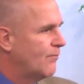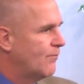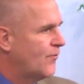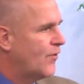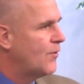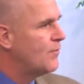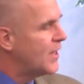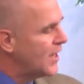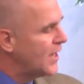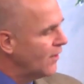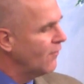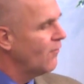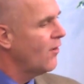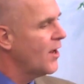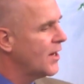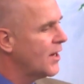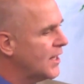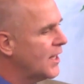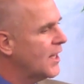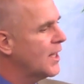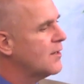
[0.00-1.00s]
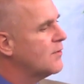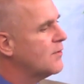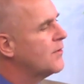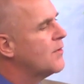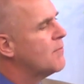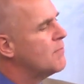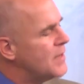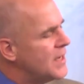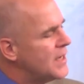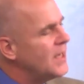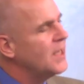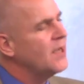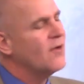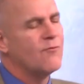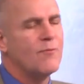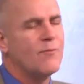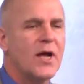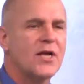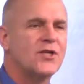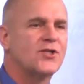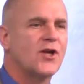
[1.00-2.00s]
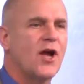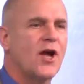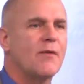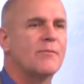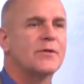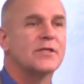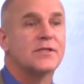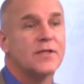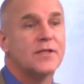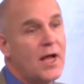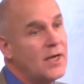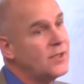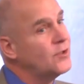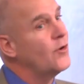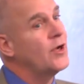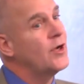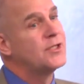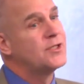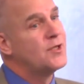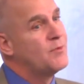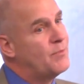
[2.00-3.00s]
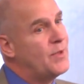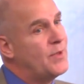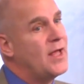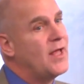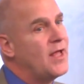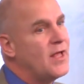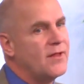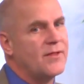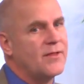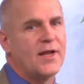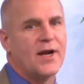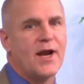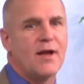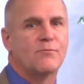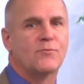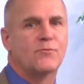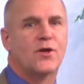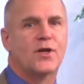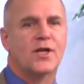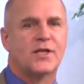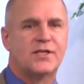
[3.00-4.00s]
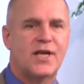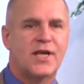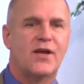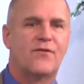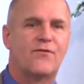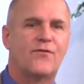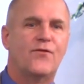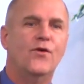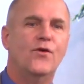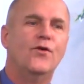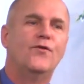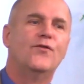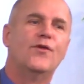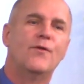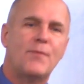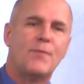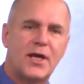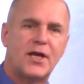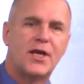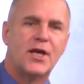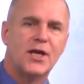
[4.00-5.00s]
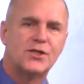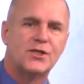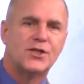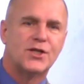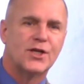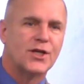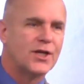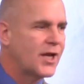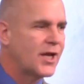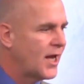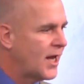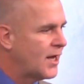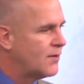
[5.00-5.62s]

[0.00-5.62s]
From here on in, the meaning of my job is not going to be that I'm going to take food from the kitchen